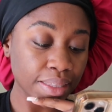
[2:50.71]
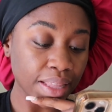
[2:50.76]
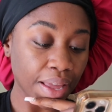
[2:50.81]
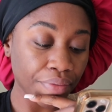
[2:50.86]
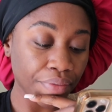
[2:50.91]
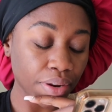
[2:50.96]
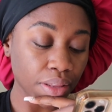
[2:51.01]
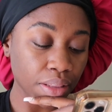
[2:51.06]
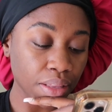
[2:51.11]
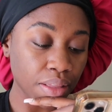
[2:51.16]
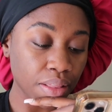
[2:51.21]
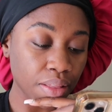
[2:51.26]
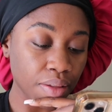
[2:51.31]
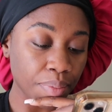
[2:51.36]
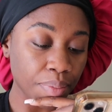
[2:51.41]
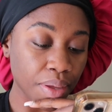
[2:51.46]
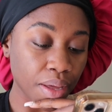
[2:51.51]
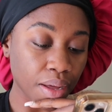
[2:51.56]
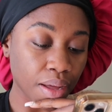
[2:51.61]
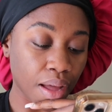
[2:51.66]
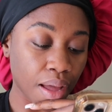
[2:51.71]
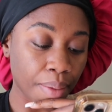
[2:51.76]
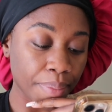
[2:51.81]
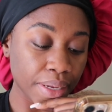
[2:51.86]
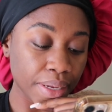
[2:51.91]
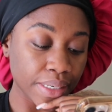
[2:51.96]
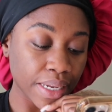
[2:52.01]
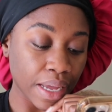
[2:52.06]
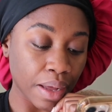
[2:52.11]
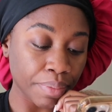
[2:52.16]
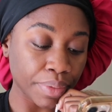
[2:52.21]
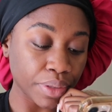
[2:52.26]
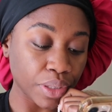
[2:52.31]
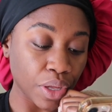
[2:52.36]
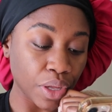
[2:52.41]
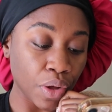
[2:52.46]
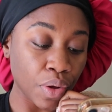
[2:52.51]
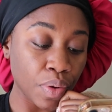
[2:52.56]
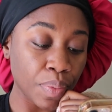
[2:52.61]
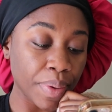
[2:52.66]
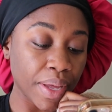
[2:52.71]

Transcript: definitely leave me a comment down below.